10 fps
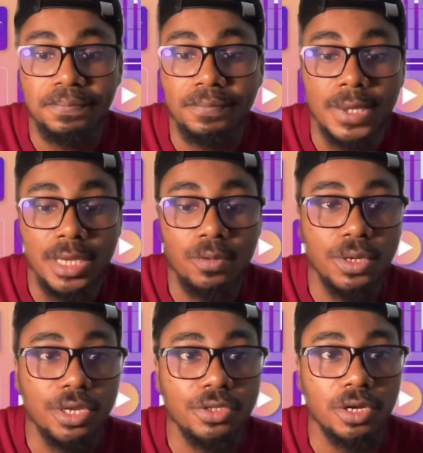we're
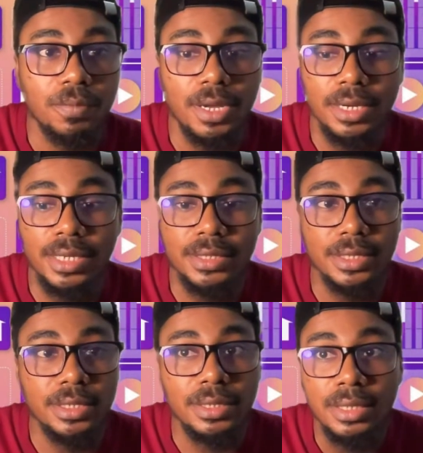gonna talk about
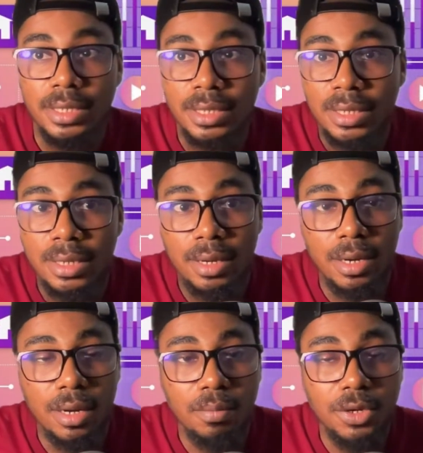LinkedIn
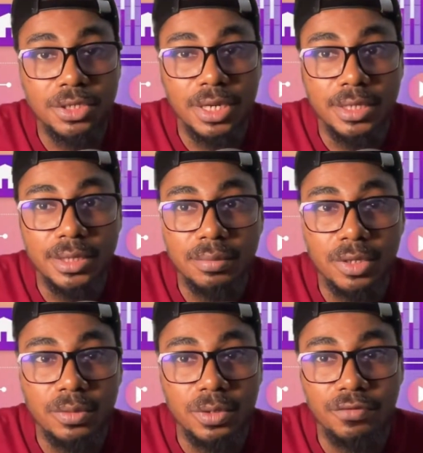much later,
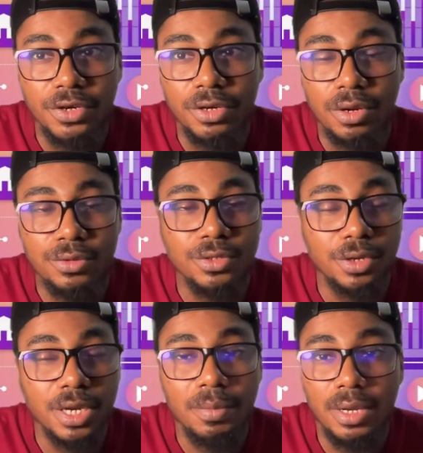but we're very close to
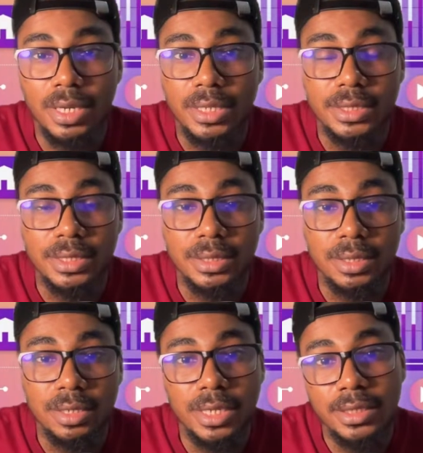talking about LinkedIn.
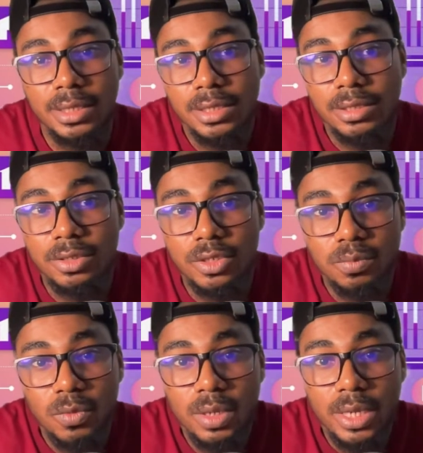LinkedIn is just
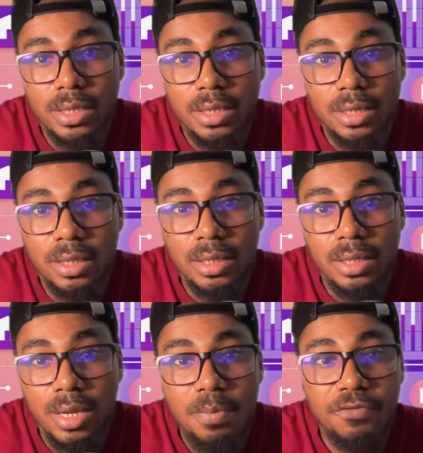more like a
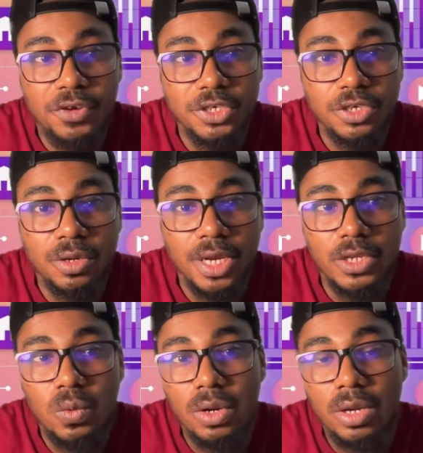professional
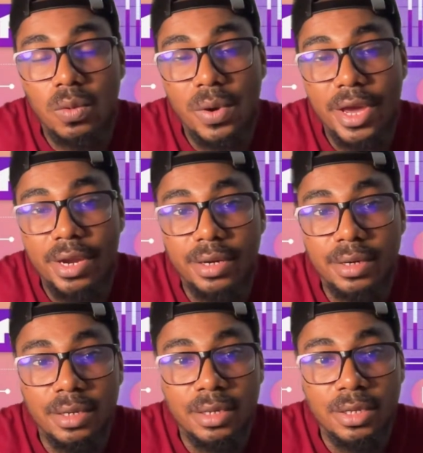network where
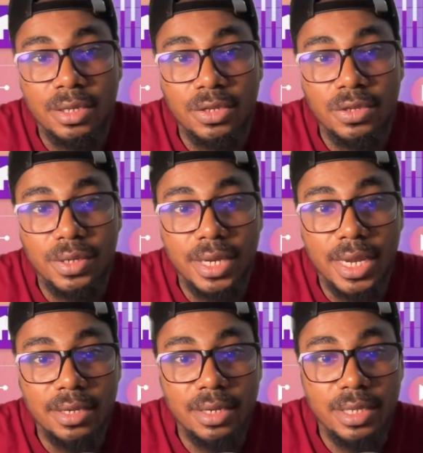you can
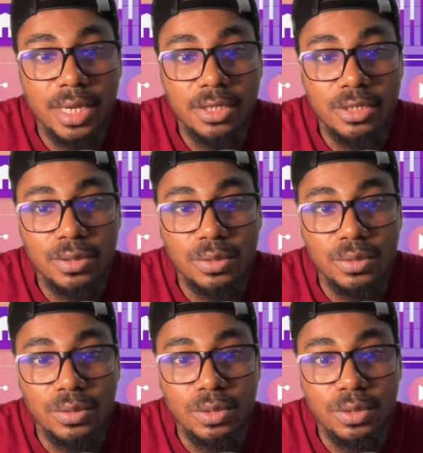actually get to,